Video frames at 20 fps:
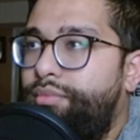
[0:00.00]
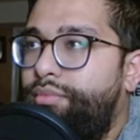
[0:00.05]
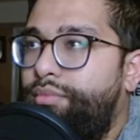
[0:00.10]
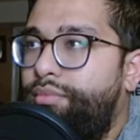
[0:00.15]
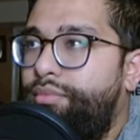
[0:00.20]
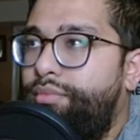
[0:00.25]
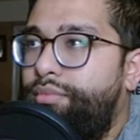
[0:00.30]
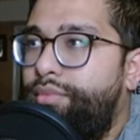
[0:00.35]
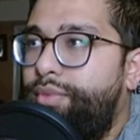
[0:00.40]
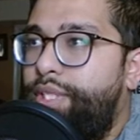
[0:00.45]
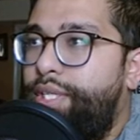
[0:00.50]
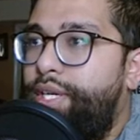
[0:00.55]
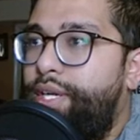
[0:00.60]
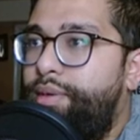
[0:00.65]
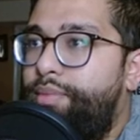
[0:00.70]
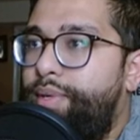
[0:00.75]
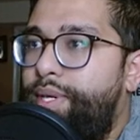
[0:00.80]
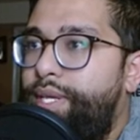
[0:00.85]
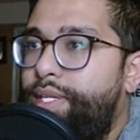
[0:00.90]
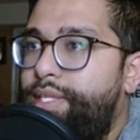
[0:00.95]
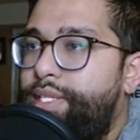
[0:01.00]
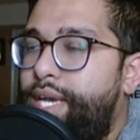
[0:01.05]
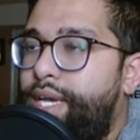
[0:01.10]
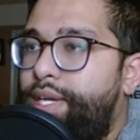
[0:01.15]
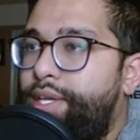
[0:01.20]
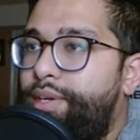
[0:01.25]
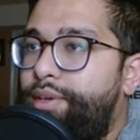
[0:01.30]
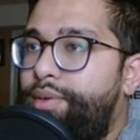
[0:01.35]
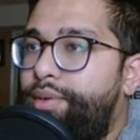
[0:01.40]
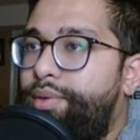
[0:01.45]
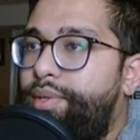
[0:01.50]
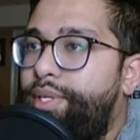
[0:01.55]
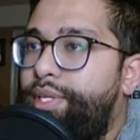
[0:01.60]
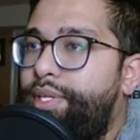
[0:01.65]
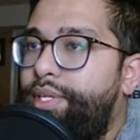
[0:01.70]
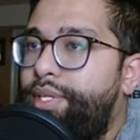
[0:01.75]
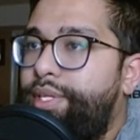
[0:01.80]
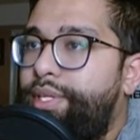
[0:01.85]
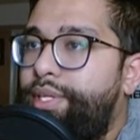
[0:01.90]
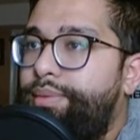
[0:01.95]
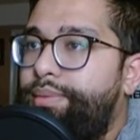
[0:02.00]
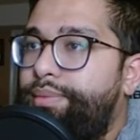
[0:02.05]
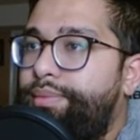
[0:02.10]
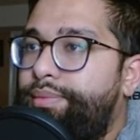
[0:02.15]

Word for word: Mm, kind of want to attack into Hody here.